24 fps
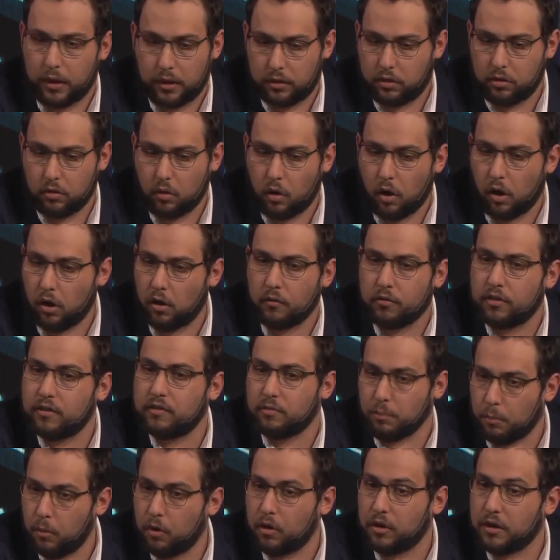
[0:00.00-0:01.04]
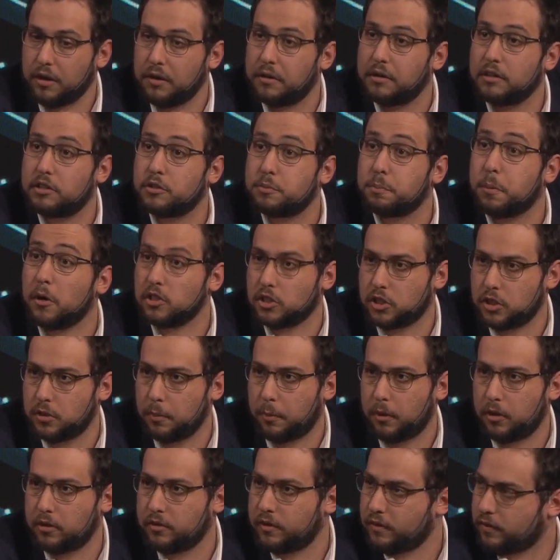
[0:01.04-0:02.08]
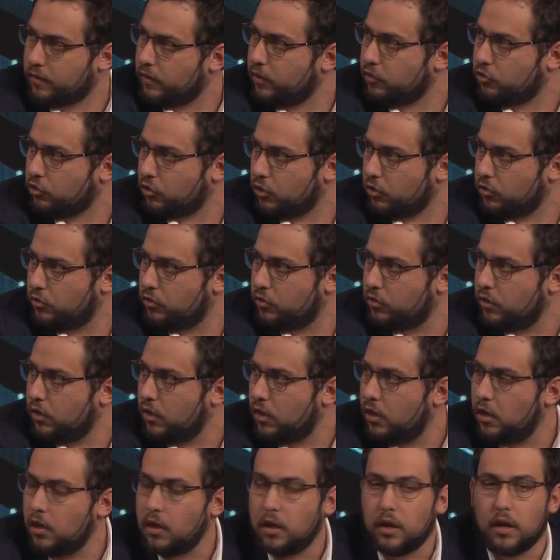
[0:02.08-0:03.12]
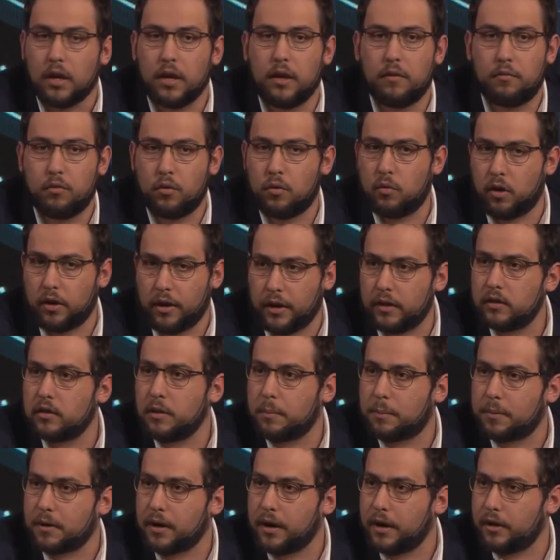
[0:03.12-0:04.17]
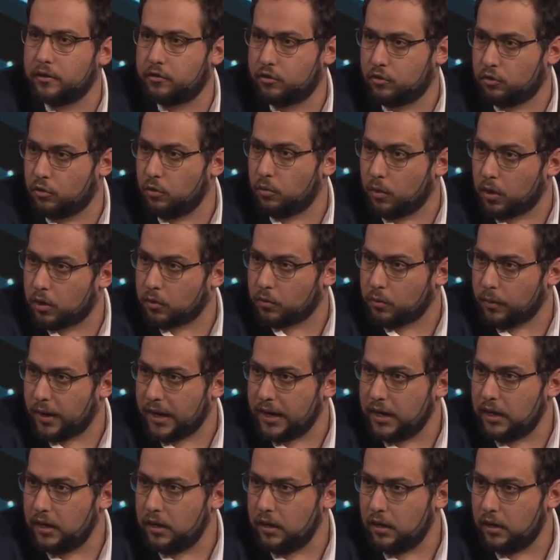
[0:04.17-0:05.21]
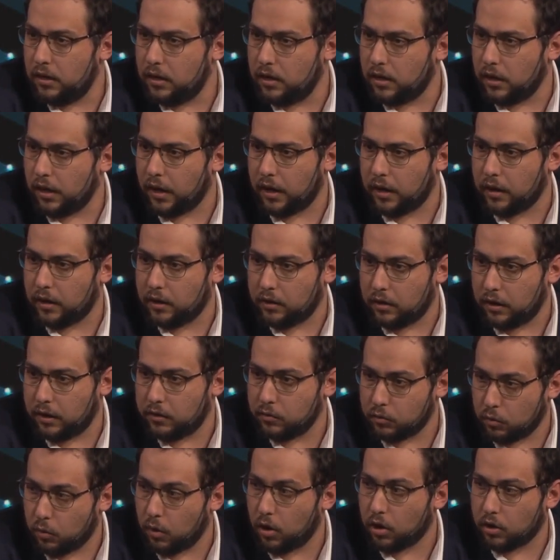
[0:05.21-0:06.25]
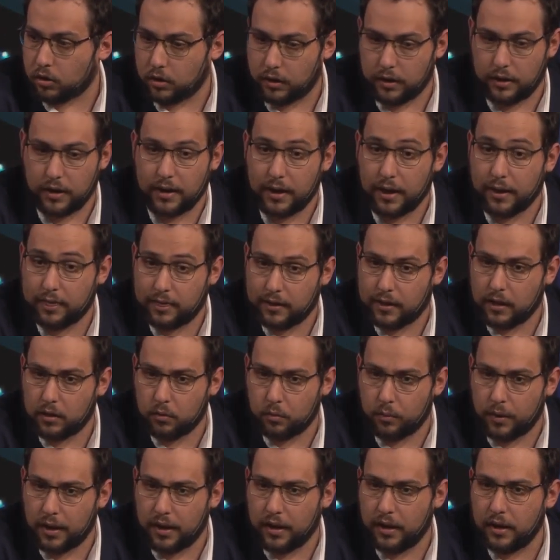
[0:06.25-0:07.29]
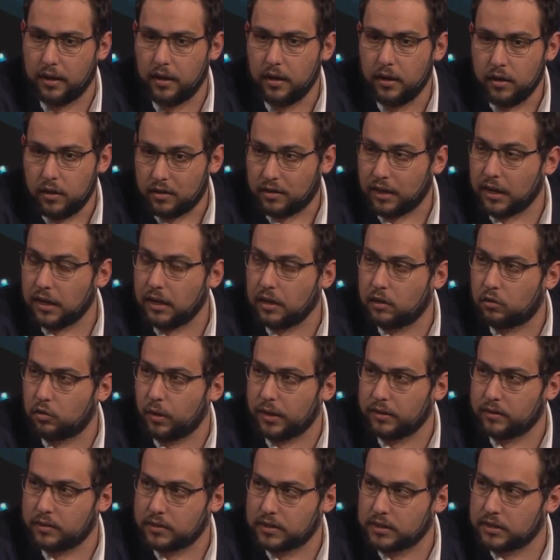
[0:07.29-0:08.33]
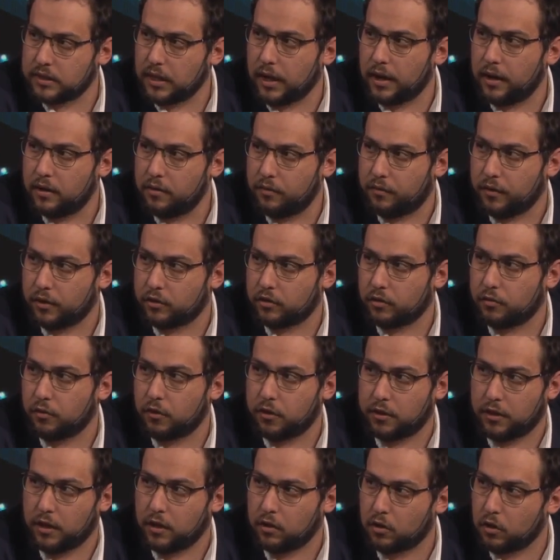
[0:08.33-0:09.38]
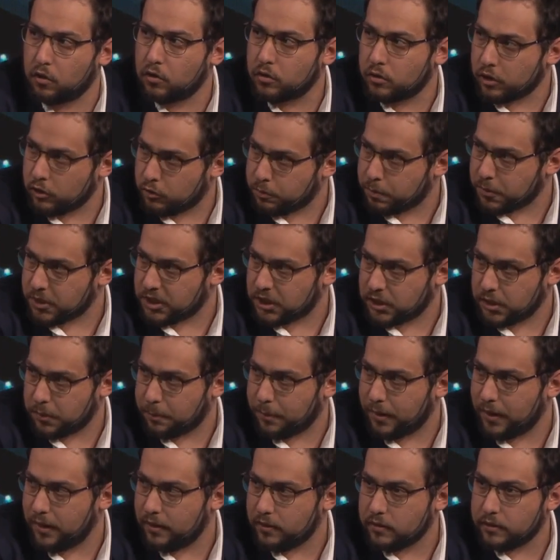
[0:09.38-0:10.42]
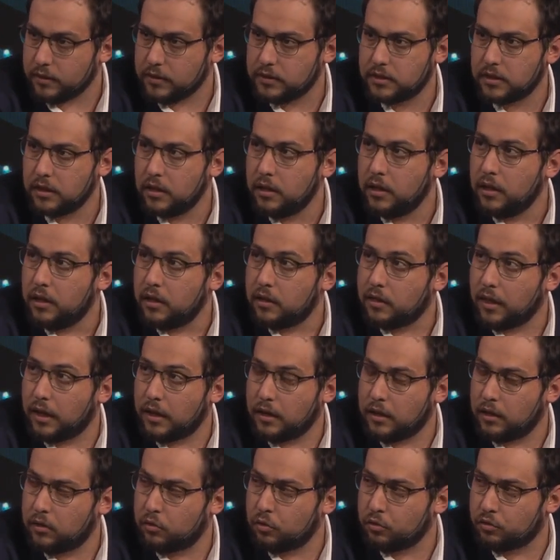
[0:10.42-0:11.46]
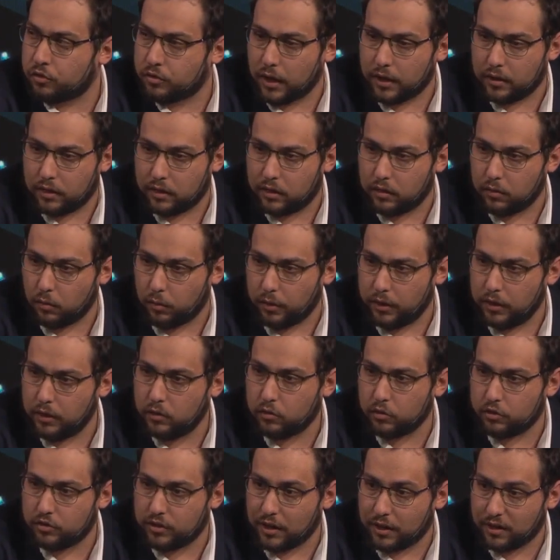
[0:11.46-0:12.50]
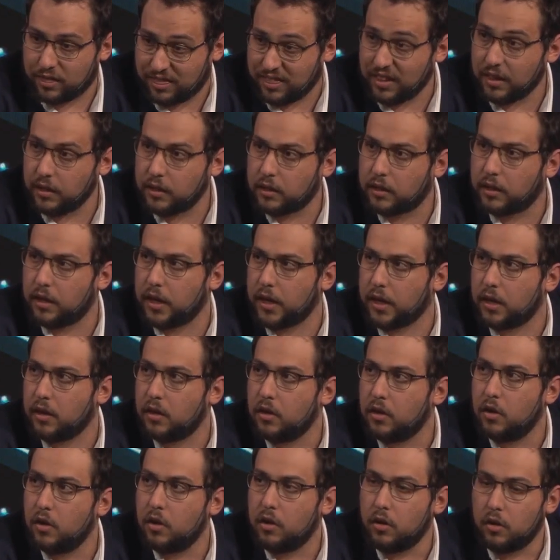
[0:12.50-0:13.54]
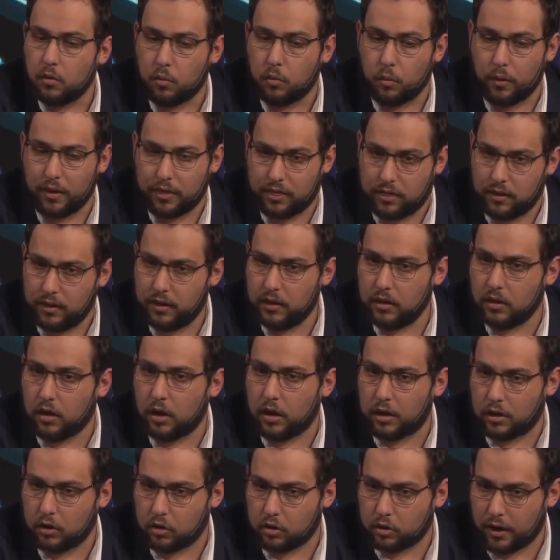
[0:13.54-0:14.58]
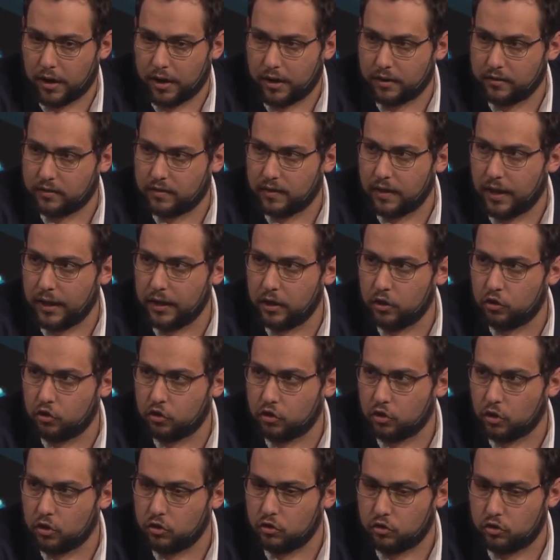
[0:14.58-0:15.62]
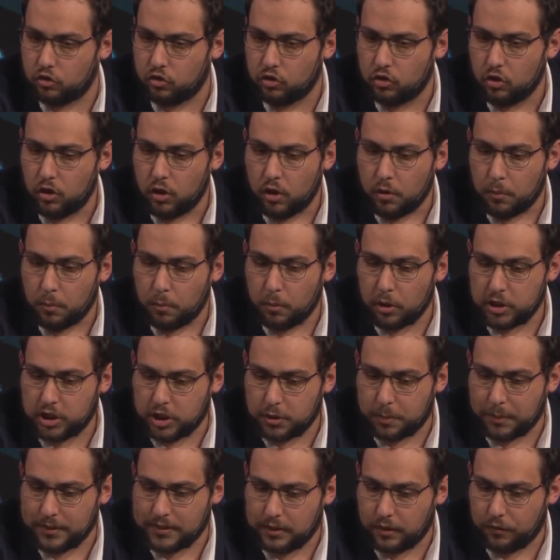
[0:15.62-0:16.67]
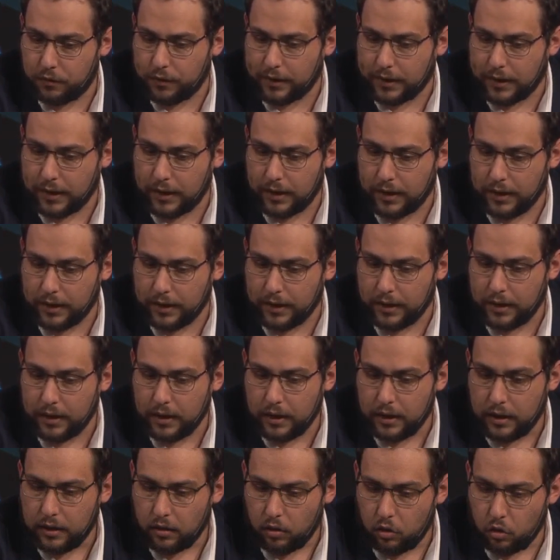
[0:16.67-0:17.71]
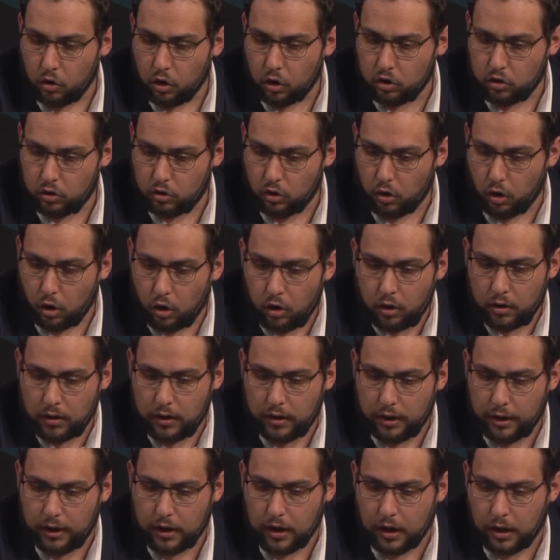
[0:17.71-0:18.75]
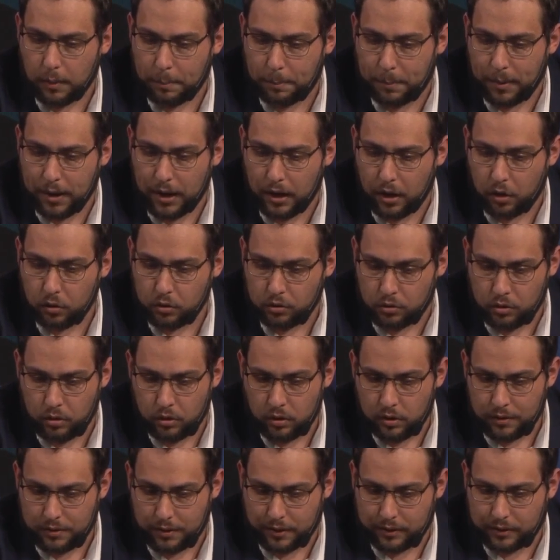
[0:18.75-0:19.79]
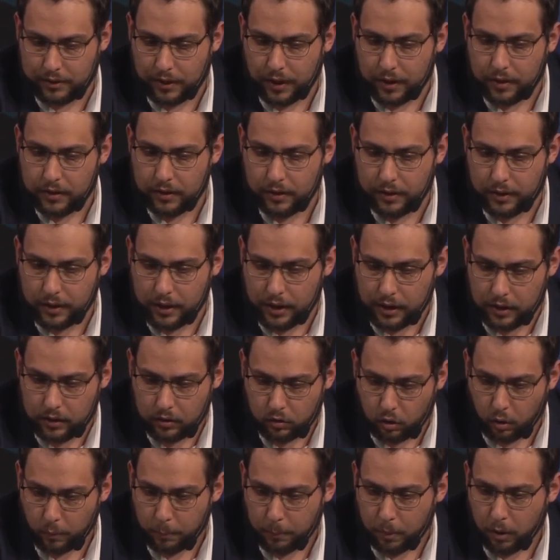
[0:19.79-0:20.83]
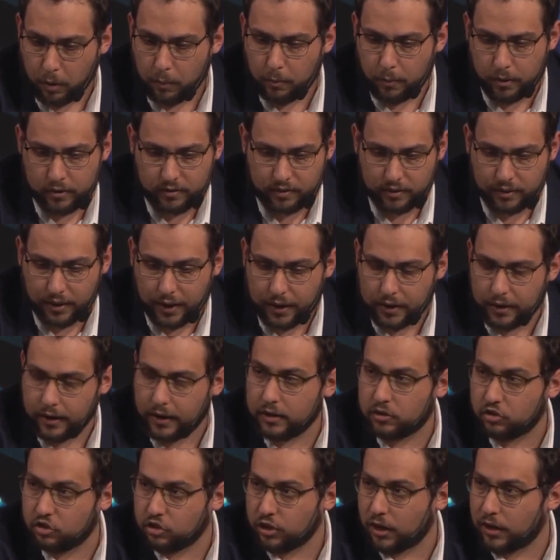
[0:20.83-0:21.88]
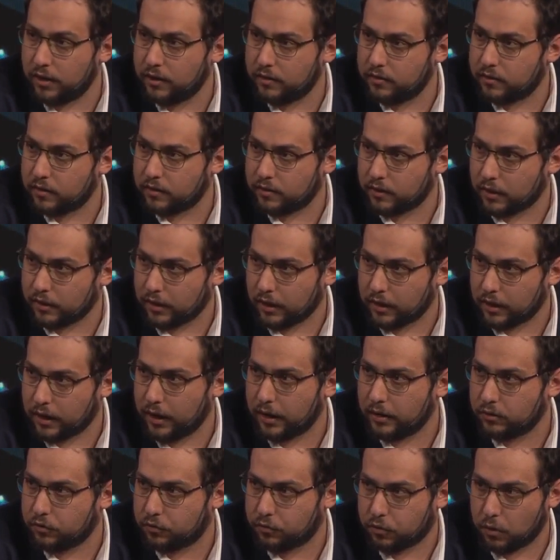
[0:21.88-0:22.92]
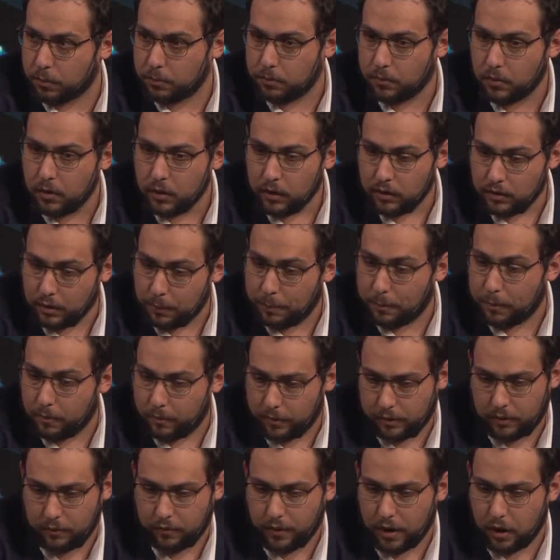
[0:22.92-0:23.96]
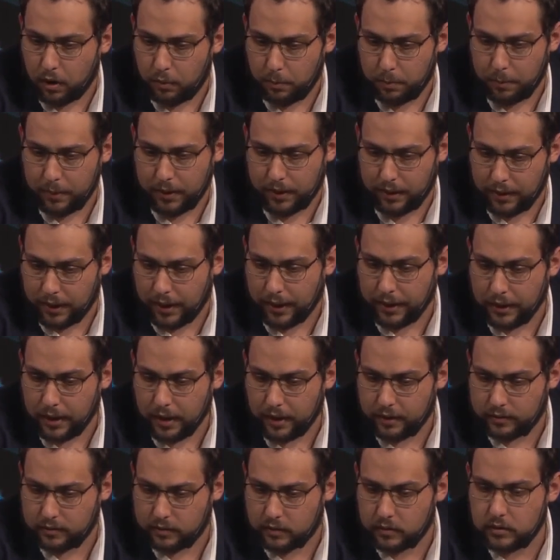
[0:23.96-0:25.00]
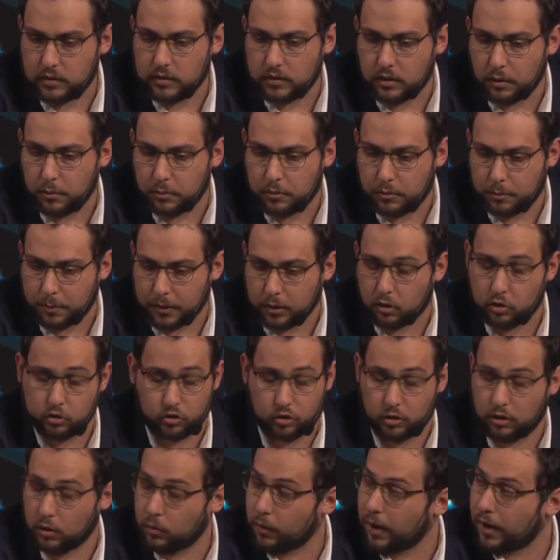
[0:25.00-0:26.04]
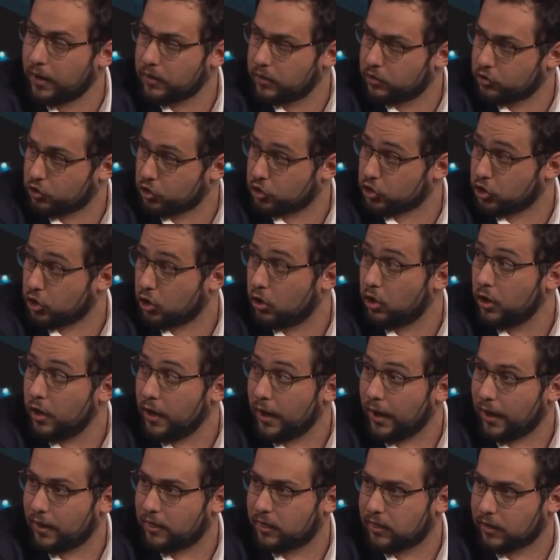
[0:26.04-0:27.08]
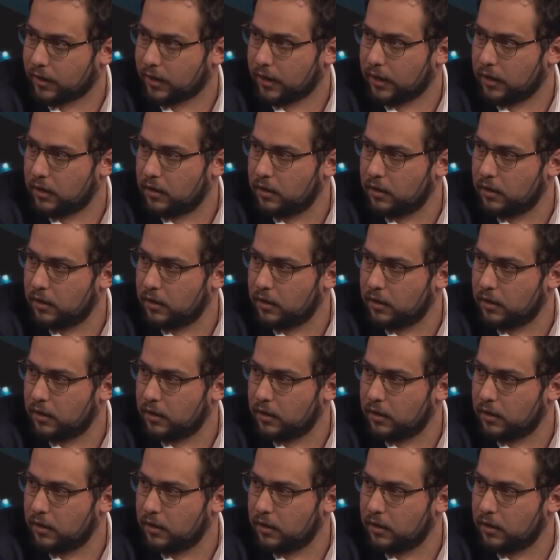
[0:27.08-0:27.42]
all of these more irresponsible decisions. If we want enterprise to work well and work in an ethical way, they need to understand, first of all, their own responsibilities. We need to start thinking within our organizations, most specifically, not only about the technical components, the technical challenges that arise from developing AI systems, but also the wider socio-ethical.